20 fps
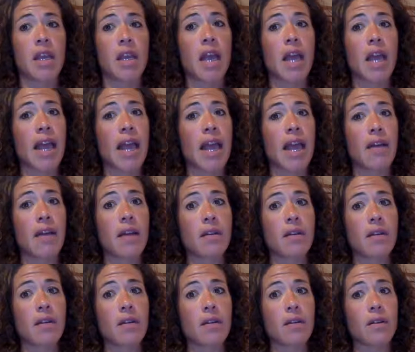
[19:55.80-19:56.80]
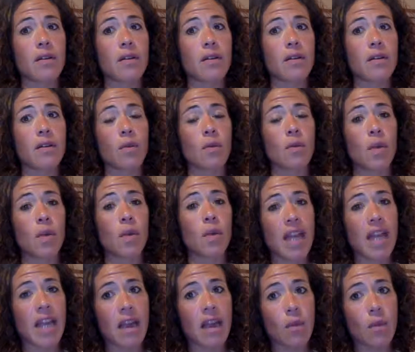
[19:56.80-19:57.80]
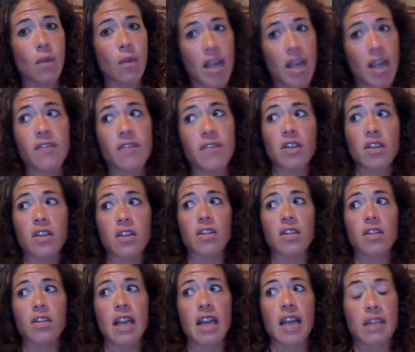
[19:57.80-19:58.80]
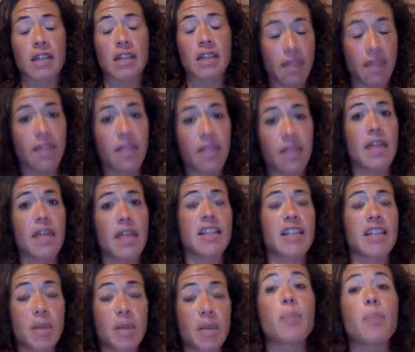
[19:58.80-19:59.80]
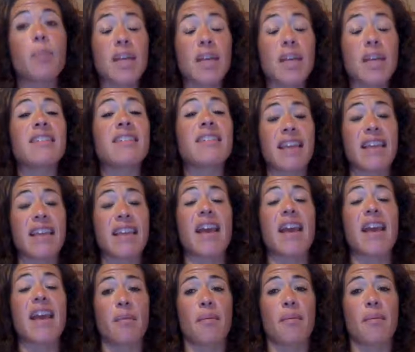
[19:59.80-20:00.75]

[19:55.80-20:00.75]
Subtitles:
And we have to learn that that's been a big scam.